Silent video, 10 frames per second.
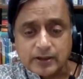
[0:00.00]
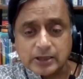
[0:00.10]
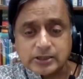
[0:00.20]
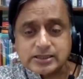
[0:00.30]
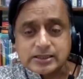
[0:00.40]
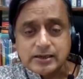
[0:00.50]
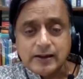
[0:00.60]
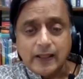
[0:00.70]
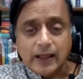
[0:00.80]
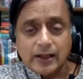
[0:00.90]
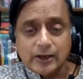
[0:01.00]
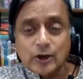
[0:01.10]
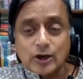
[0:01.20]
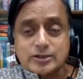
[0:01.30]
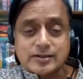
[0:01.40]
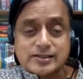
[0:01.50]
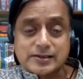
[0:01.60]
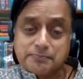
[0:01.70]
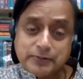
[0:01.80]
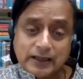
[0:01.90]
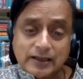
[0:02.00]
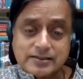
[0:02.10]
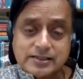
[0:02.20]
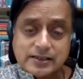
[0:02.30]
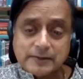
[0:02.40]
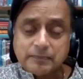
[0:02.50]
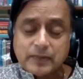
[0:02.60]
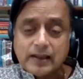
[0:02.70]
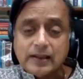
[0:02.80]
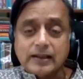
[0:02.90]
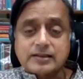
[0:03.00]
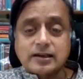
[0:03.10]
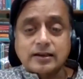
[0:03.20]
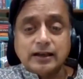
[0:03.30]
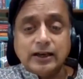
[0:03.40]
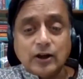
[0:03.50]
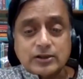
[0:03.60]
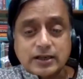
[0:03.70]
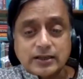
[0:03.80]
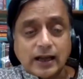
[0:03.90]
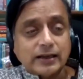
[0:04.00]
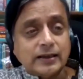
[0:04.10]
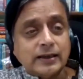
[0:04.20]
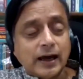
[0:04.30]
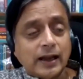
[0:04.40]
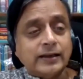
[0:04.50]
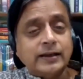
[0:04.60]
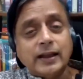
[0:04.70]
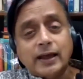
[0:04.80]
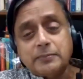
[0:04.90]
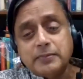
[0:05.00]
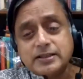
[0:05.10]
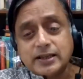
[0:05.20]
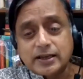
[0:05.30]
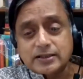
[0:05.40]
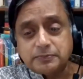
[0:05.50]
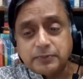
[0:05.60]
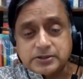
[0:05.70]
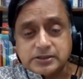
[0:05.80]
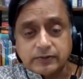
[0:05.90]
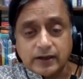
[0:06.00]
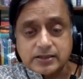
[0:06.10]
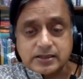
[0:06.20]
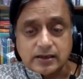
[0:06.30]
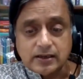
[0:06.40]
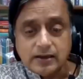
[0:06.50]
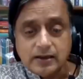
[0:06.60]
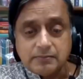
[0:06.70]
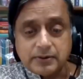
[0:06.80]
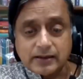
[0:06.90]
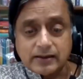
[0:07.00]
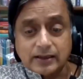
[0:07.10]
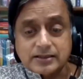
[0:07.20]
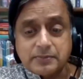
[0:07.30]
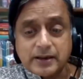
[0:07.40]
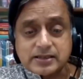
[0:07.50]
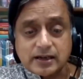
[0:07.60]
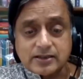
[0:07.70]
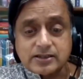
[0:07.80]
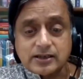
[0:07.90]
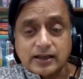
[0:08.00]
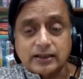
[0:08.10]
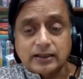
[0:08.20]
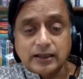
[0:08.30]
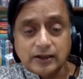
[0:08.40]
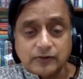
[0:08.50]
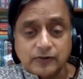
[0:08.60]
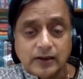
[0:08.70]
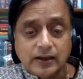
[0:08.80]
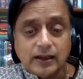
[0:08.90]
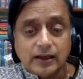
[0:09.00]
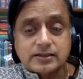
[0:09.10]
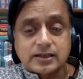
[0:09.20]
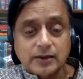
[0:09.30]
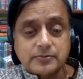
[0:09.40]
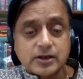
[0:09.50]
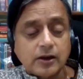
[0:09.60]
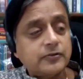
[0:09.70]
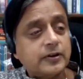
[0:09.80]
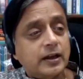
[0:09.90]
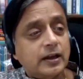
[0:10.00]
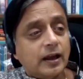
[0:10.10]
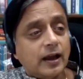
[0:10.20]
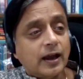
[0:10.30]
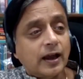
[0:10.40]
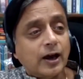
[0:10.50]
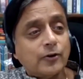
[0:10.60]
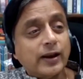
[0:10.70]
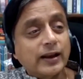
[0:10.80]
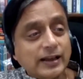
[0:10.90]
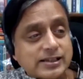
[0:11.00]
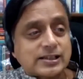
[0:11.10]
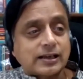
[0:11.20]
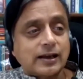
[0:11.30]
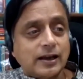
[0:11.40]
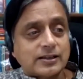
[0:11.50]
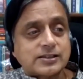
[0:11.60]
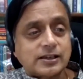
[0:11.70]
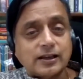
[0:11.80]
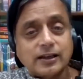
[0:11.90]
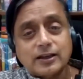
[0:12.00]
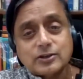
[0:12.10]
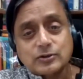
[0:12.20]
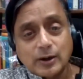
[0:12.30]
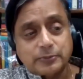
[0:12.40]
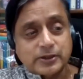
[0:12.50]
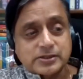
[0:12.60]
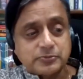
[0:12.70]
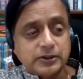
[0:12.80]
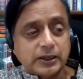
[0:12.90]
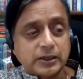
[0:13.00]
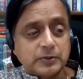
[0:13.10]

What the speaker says: That's not a simple answer. It's certainly not an unmitigated positive answer, but I think it's the best answer I can give in terms of a realistic answer to our present predicament.